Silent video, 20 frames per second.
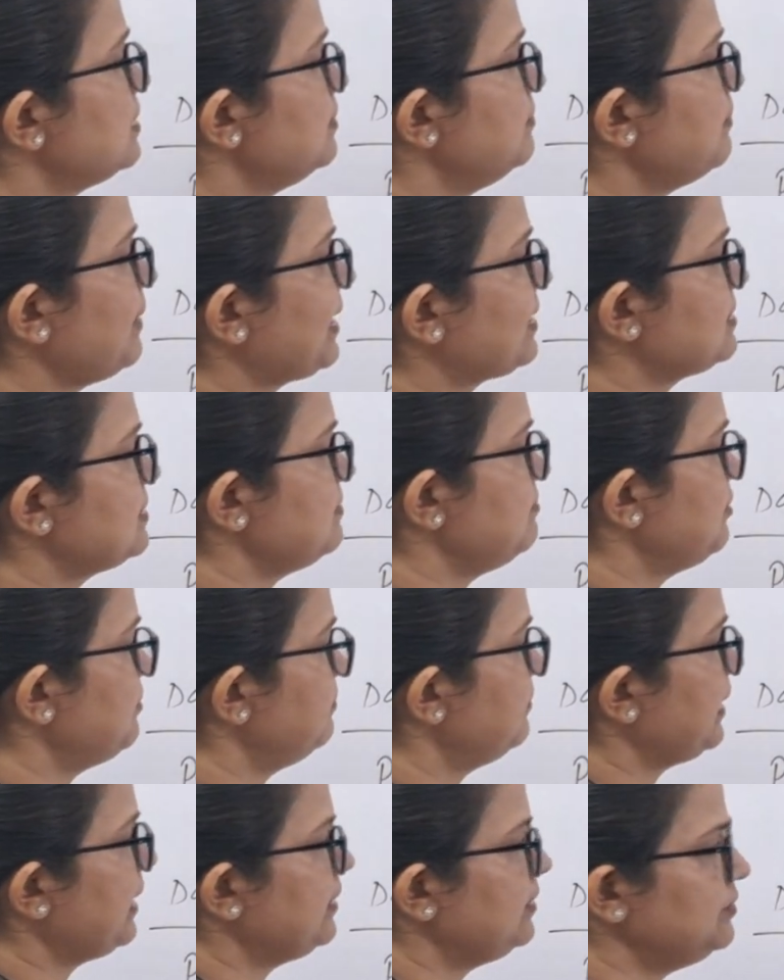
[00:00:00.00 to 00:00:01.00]
the
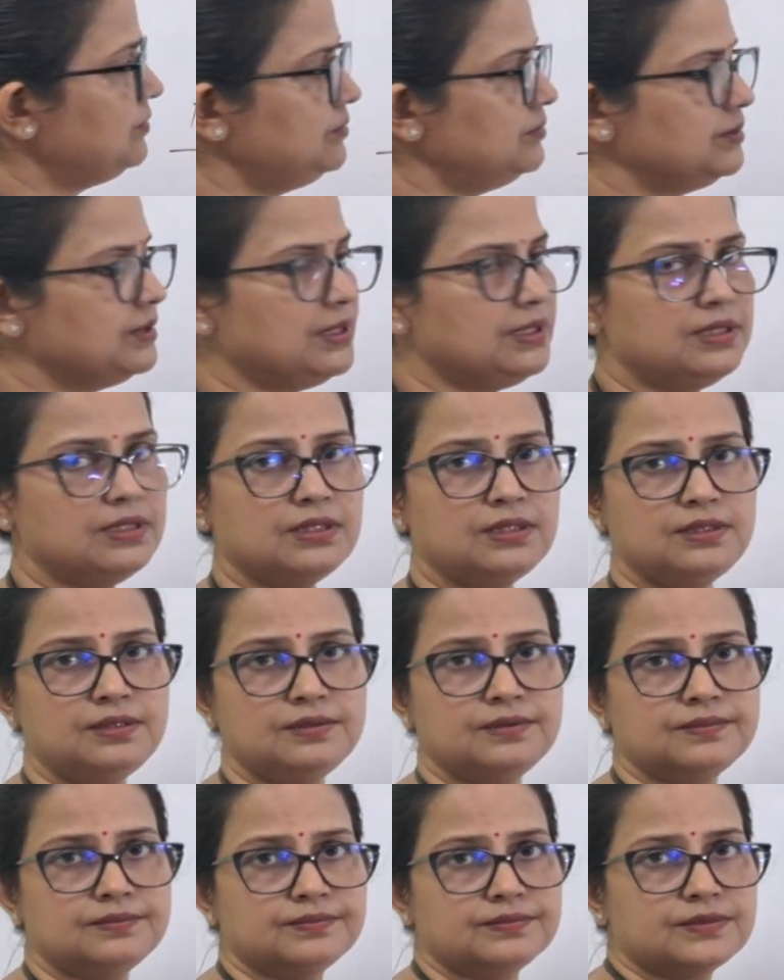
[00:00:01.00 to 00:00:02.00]
maximum value in
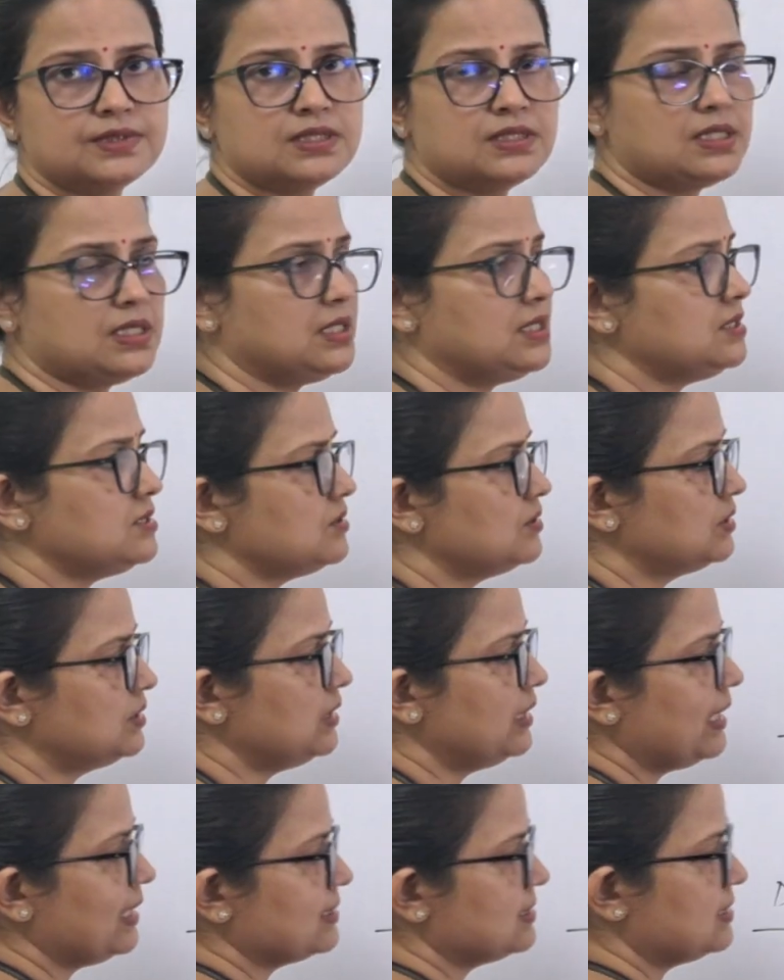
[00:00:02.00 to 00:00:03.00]
the space or
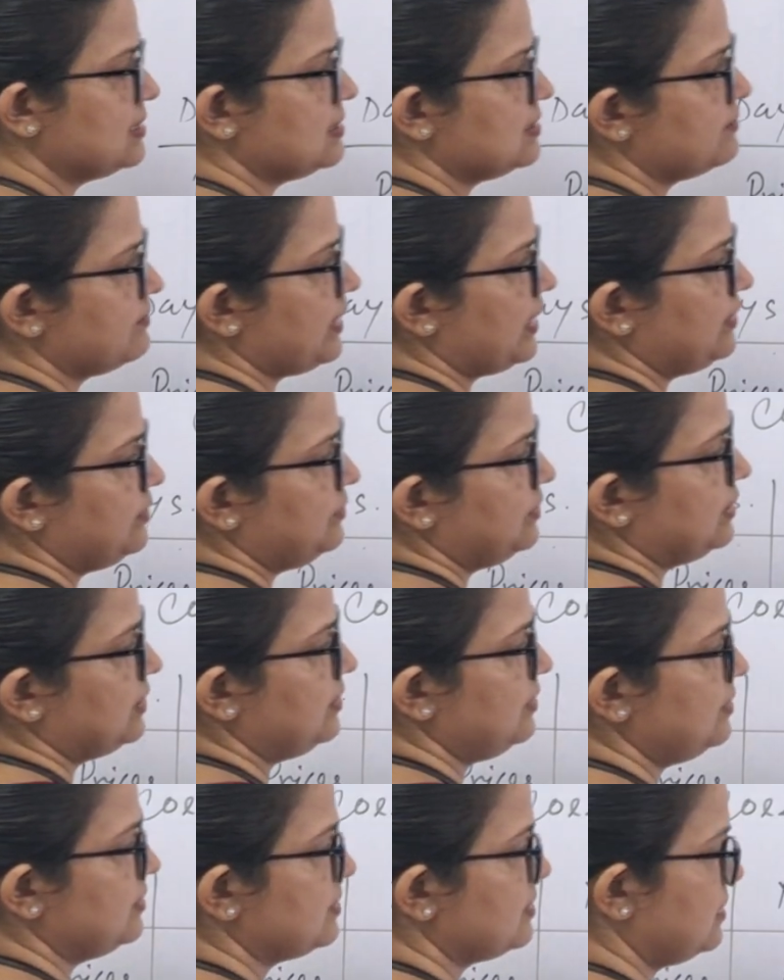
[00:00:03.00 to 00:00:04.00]
the largest value in
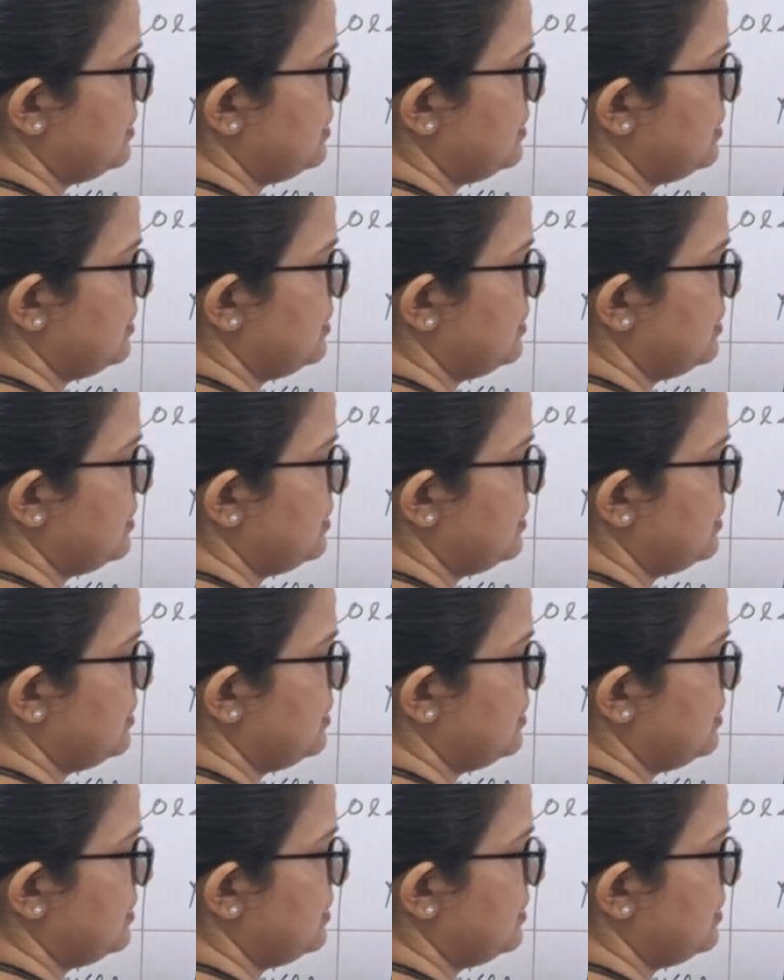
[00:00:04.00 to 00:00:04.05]
the